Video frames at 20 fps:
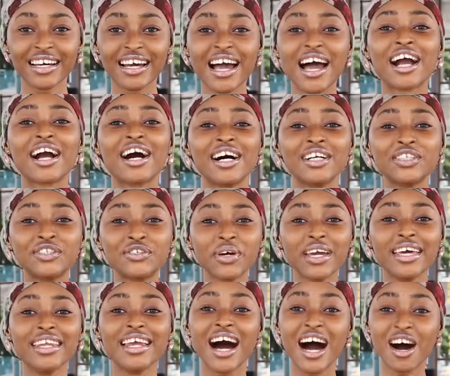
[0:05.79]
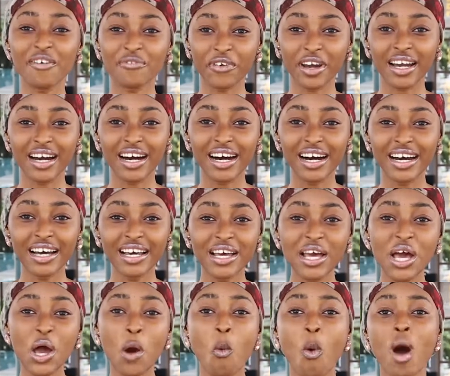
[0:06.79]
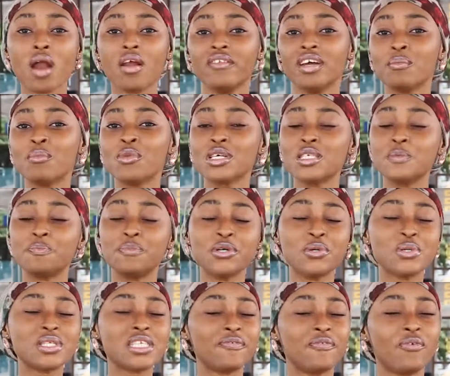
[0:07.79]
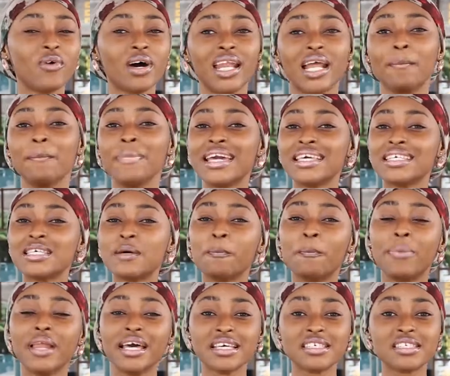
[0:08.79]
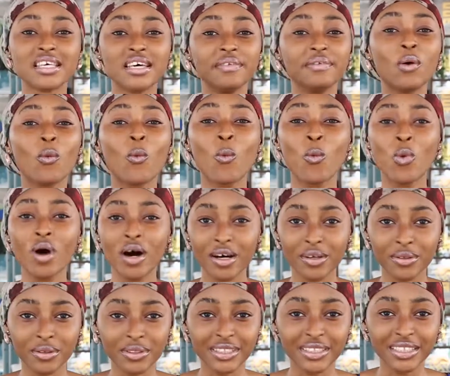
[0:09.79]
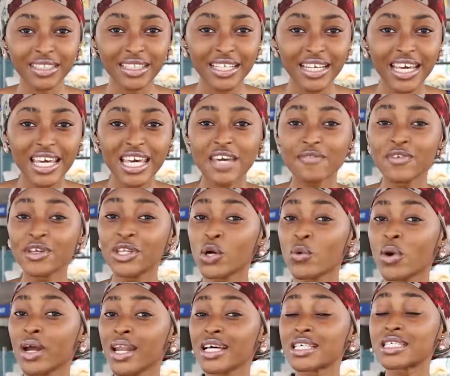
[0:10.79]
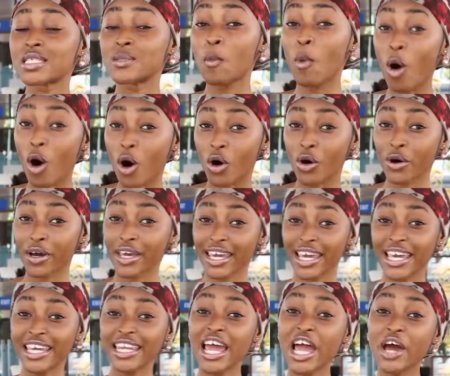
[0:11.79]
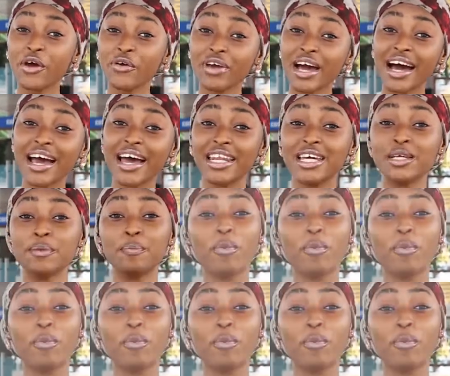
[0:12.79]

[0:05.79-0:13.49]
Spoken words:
a country in Africa, and one of the most beautiful and amazing places in the world. Even though rather small in area and in